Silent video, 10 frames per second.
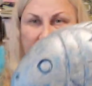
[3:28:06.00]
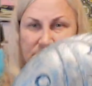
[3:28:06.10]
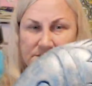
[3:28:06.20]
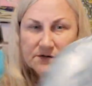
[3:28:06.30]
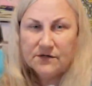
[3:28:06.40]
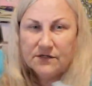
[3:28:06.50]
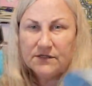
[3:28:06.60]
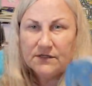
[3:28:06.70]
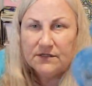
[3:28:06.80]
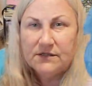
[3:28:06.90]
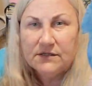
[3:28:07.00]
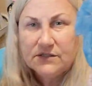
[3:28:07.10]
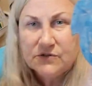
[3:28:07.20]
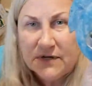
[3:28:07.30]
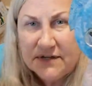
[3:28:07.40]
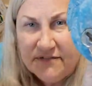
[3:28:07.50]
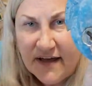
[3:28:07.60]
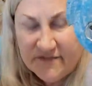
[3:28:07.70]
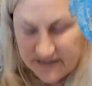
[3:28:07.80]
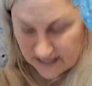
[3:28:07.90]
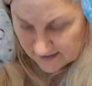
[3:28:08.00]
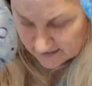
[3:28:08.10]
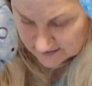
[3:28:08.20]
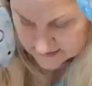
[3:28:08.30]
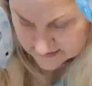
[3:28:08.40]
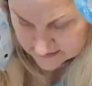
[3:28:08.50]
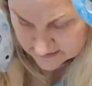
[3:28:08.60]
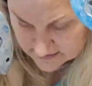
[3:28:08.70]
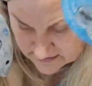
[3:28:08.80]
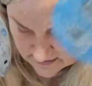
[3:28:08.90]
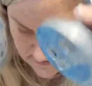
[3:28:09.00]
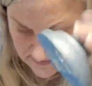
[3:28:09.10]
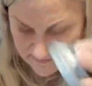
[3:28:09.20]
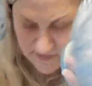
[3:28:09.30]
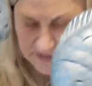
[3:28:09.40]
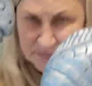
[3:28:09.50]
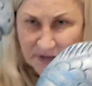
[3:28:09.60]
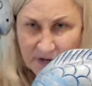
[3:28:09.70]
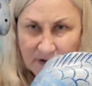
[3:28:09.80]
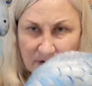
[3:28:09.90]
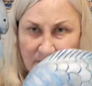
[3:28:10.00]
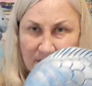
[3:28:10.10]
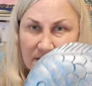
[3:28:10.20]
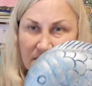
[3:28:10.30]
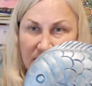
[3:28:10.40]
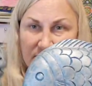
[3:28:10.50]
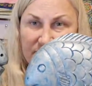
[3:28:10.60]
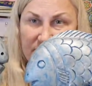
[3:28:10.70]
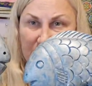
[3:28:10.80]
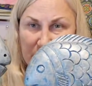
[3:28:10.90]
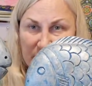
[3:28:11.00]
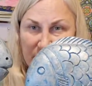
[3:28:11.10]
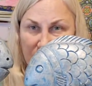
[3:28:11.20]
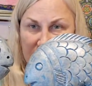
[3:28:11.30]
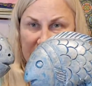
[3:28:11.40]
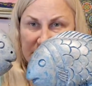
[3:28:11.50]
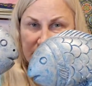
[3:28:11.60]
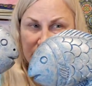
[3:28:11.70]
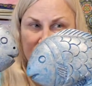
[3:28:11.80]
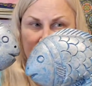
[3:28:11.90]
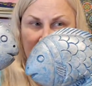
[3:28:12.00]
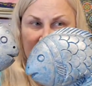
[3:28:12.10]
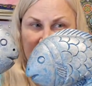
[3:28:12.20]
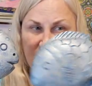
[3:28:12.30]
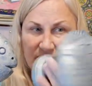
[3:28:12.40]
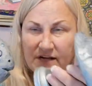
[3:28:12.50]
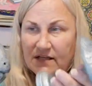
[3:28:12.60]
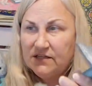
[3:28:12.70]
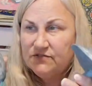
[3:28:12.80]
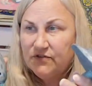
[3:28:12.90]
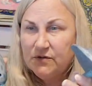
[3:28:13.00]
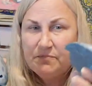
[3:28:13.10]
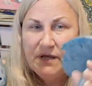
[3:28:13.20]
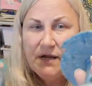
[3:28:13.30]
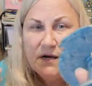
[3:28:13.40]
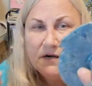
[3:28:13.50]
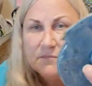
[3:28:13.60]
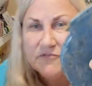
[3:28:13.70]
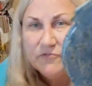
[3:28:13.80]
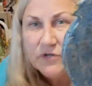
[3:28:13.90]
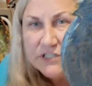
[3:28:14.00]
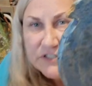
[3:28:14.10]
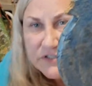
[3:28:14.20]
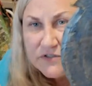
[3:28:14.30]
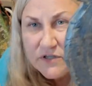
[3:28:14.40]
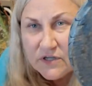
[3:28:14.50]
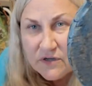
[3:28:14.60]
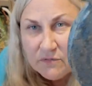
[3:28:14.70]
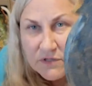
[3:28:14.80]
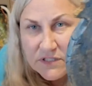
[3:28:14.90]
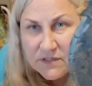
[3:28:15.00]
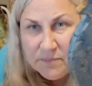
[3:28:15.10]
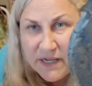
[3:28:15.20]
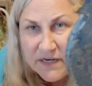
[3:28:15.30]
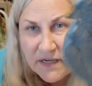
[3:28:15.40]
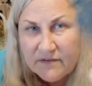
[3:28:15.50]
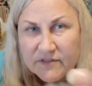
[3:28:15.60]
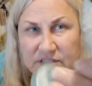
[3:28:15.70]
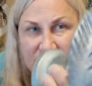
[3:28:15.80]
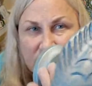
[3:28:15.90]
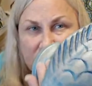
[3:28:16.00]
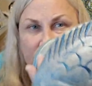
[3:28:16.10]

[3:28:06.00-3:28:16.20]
So good. $25 for the pair, number 42. $25 for the pair, number 42. One little bite out of his ear,